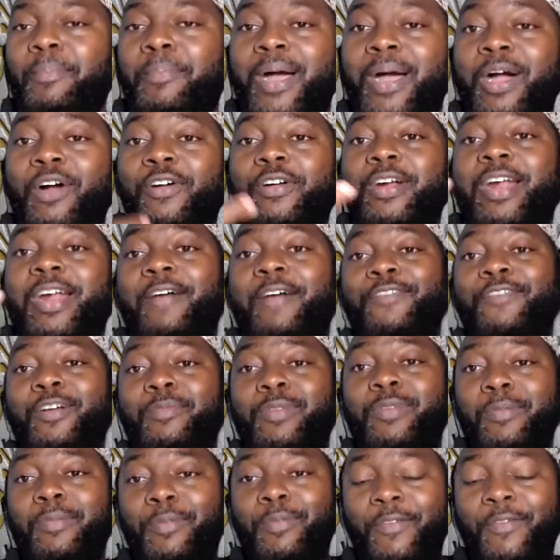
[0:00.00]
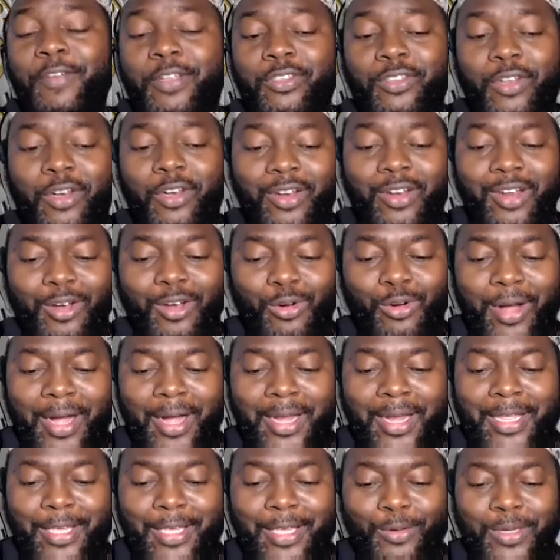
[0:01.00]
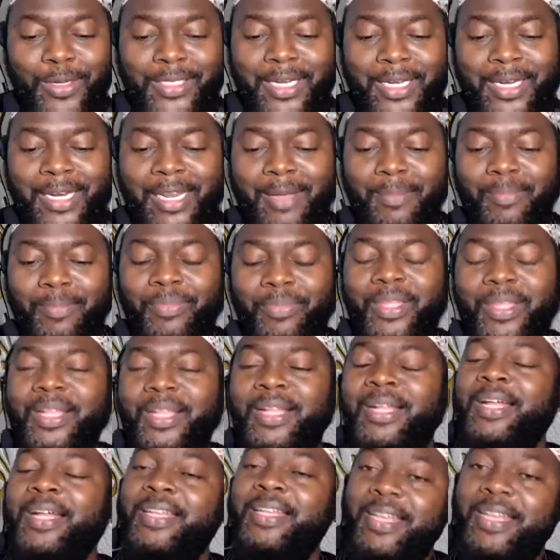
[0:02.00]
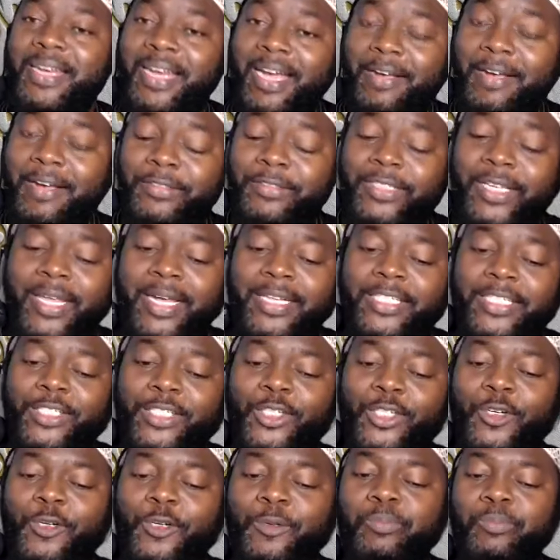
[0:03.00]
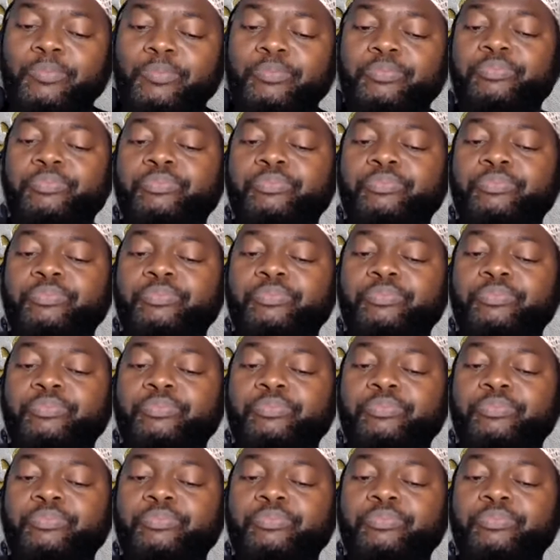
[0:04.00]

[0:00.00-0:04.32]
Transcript: biography of the Prophet sallallahu alaihi wasallam. Then after that, you know,